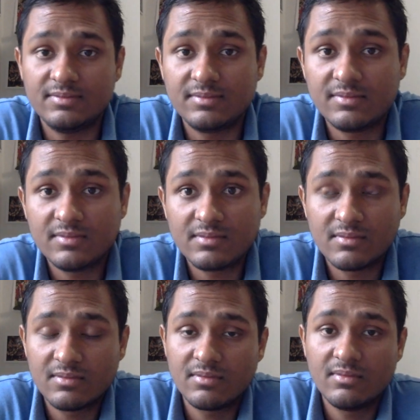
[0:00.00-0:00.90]

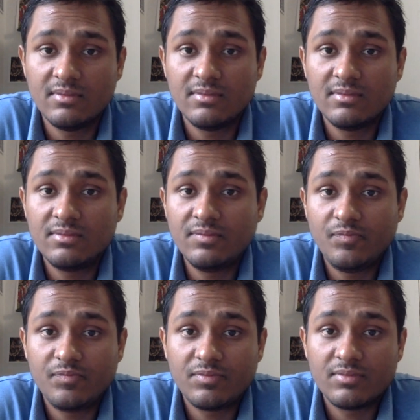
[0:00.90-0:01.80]

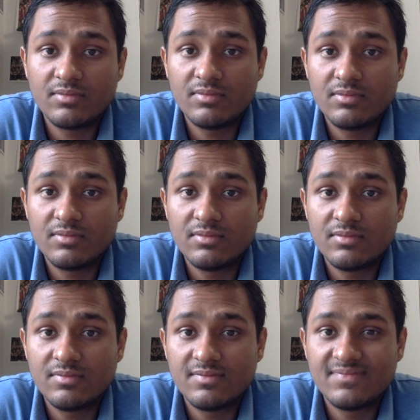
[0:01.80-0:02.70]

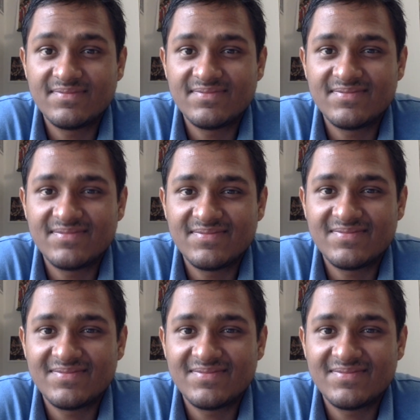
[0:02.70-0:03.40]
Nobody speaks.